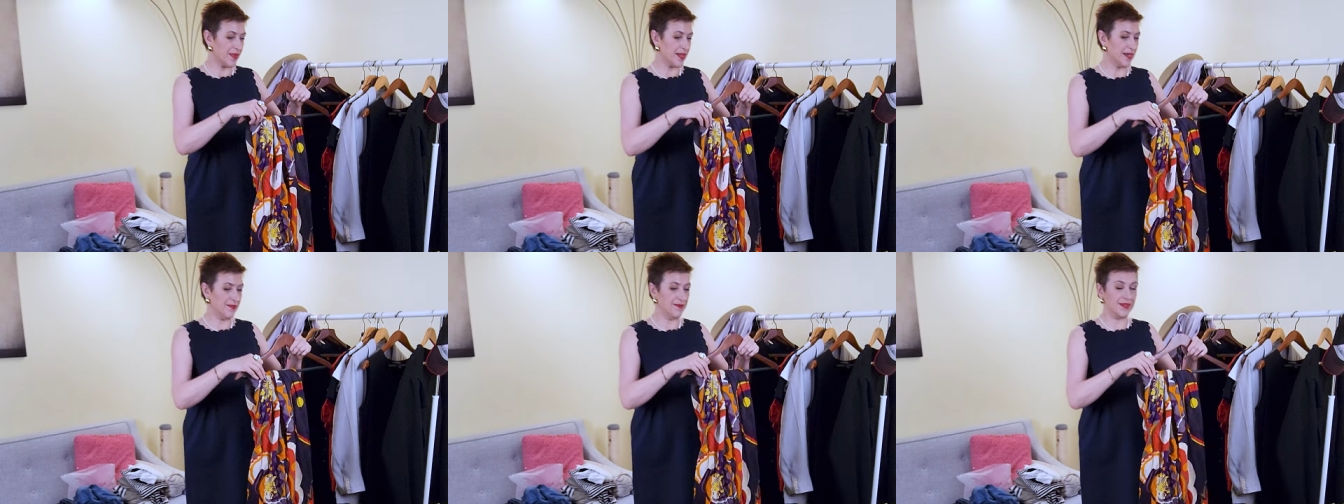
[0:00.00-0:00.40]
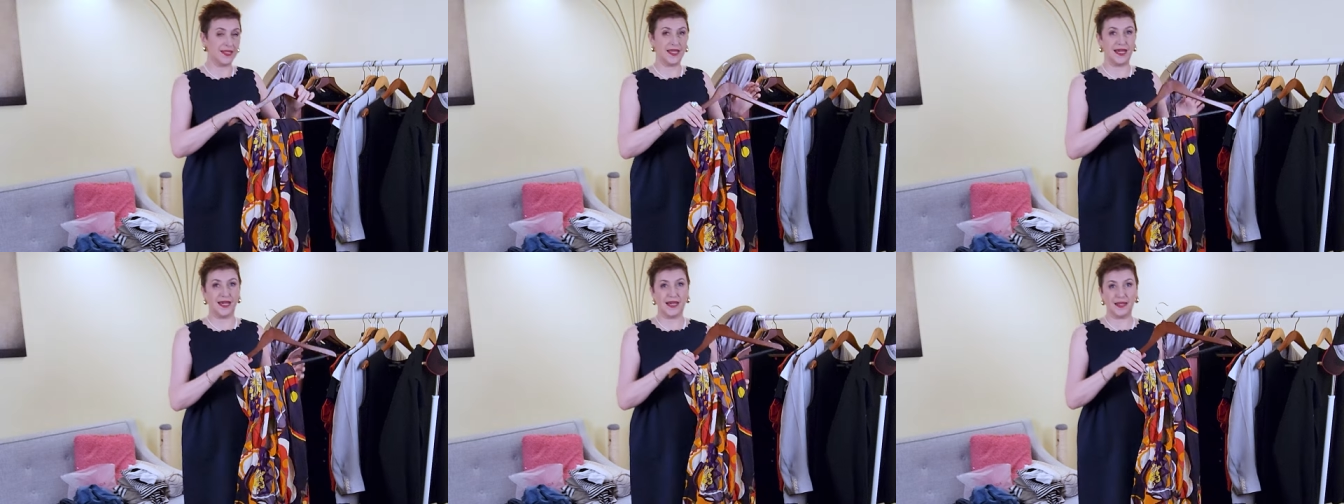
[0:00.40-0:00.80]
when
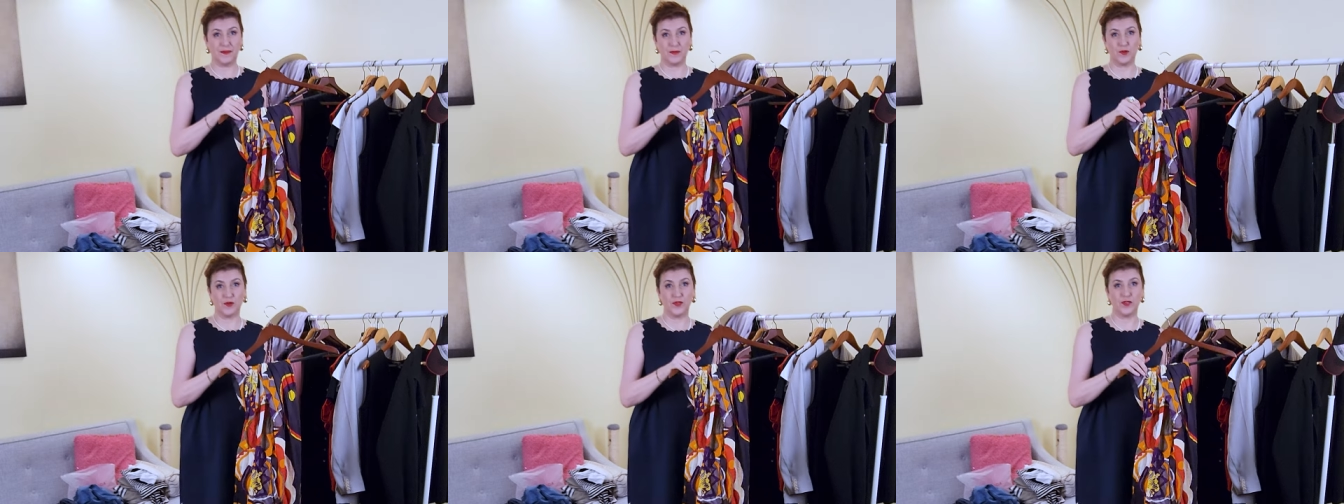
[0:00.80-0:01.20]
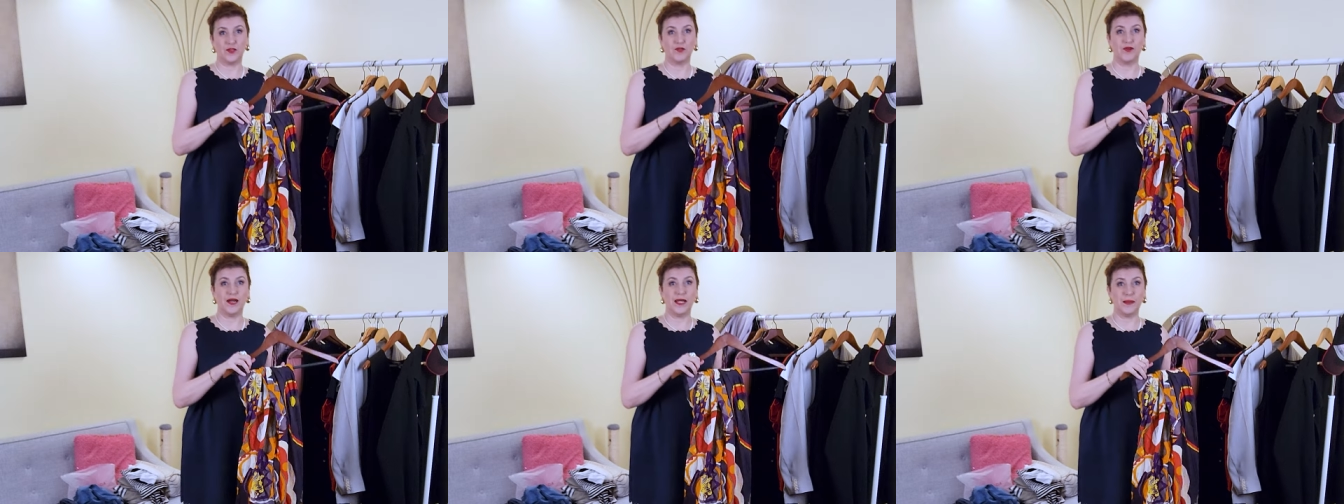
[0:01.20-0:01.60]
I'm going
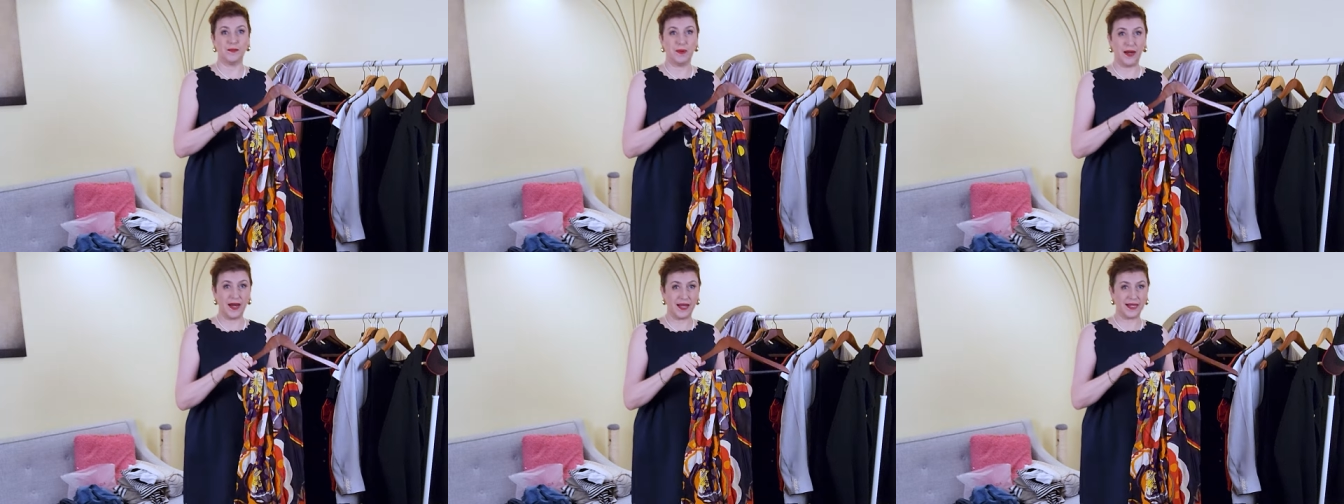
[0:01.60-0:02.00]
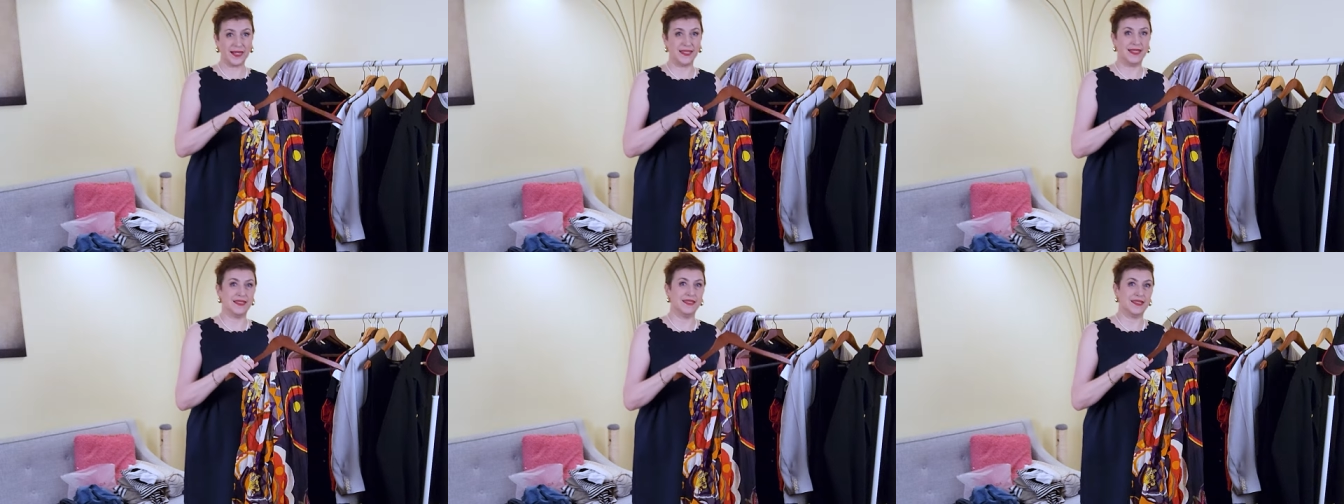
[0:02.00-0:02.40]
to unpack
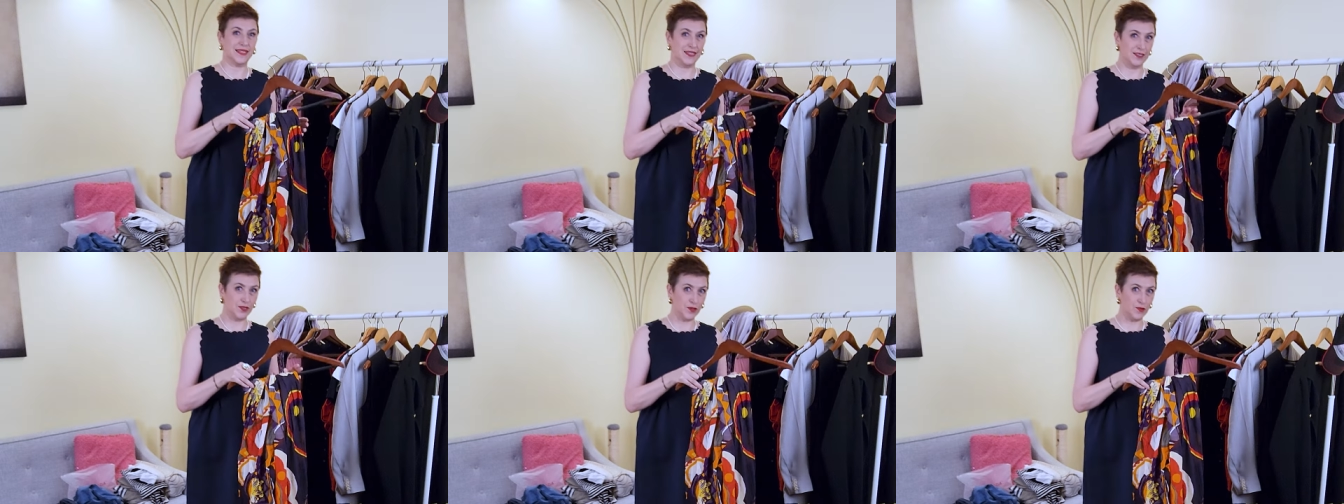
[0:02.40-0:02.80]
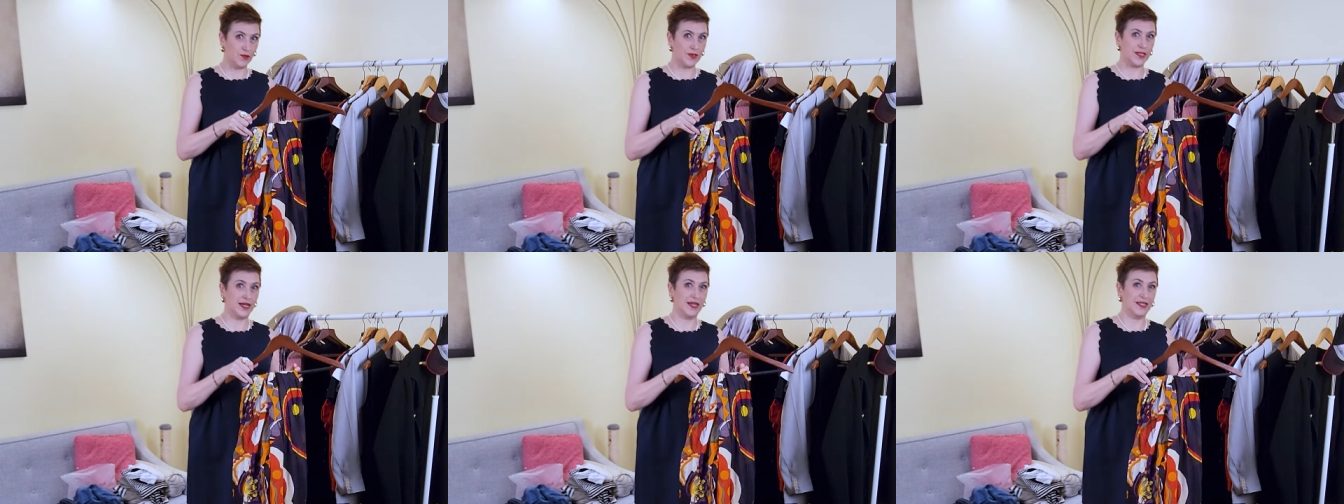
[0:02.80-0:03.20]
and I'll tell you
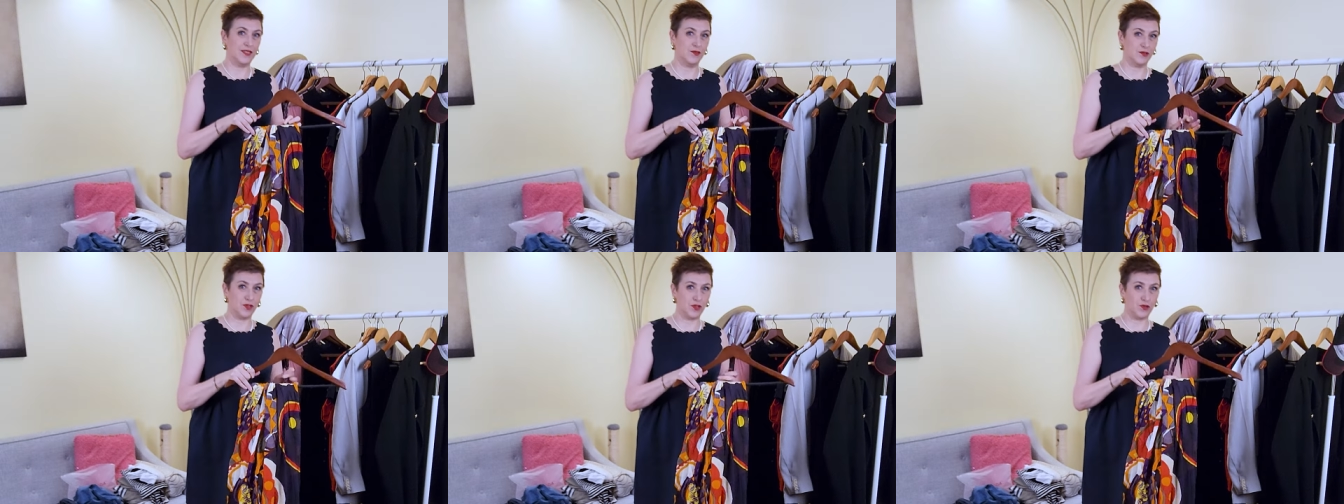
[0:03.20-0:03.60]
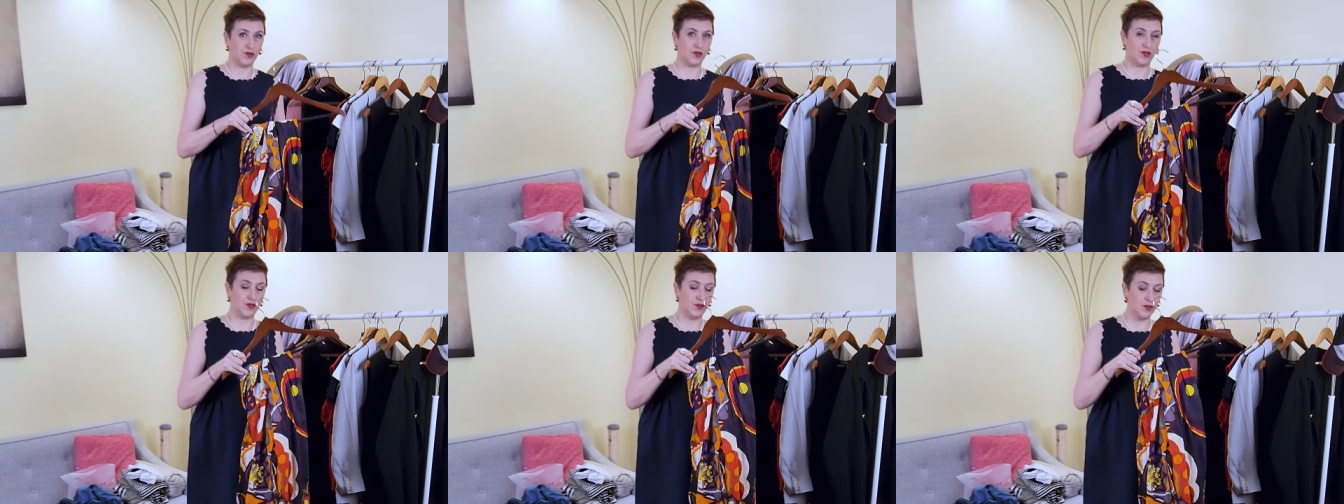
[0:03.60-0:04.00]
what I used
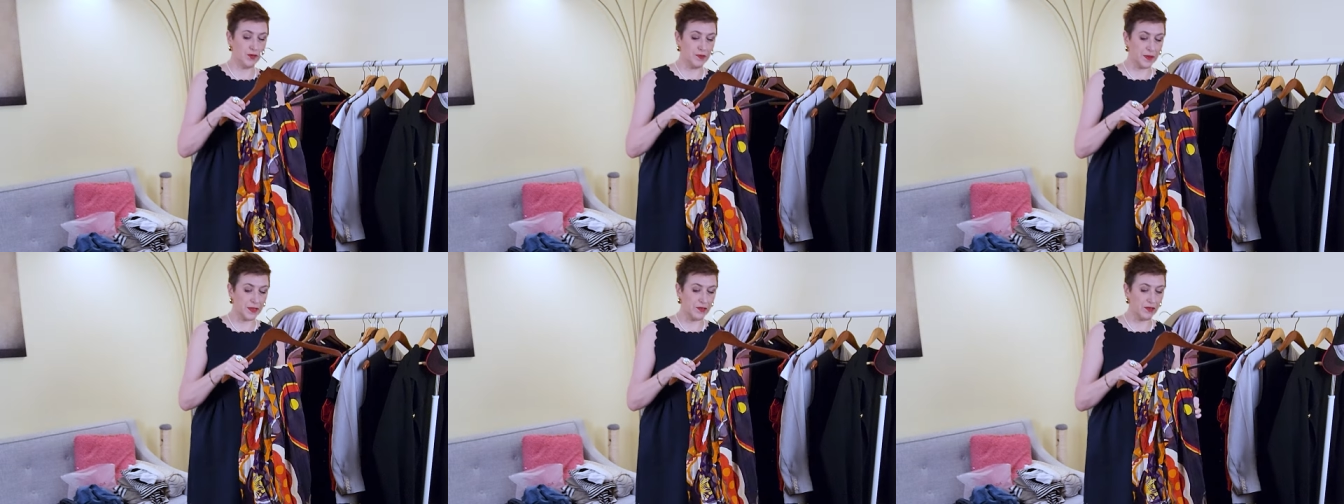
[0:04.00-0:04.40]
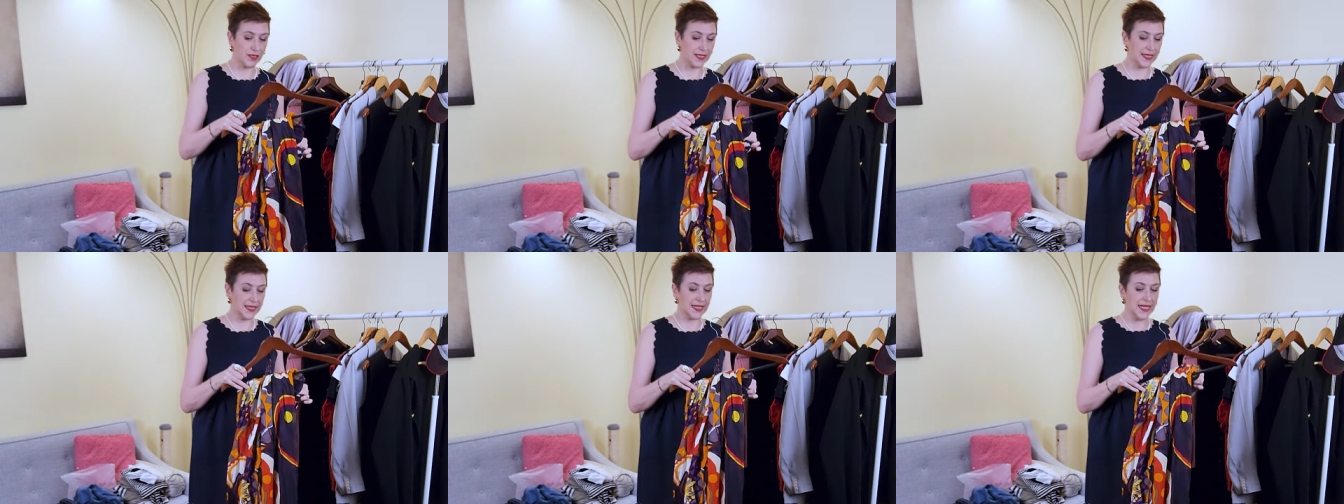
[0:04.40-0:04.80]
or not because
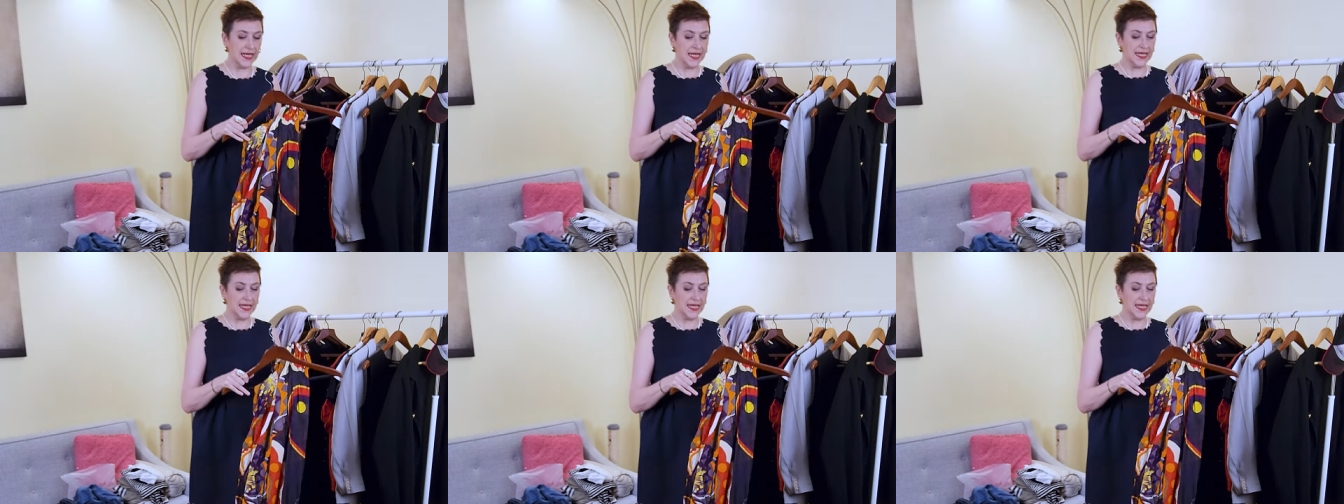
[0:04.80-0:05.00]
like